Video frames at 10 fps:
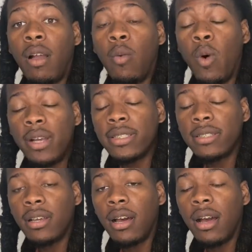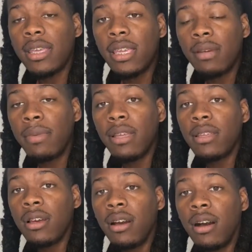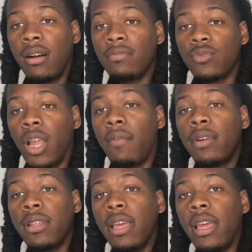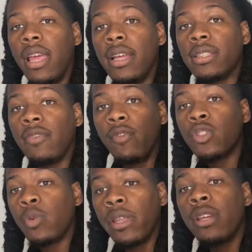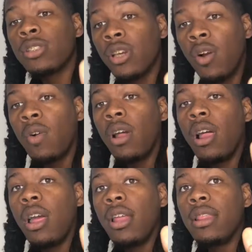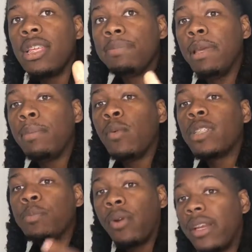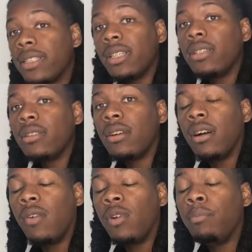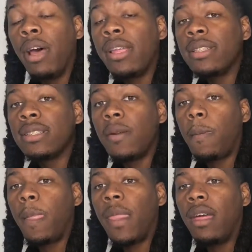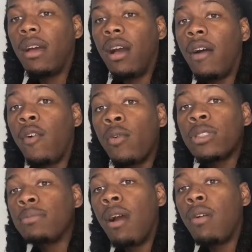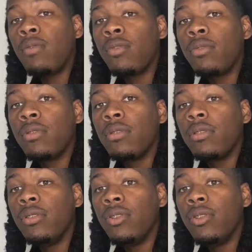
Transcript: once Kinemon traveled into the future 20 years ago, these people was present. Rebellions of Orochimaru, you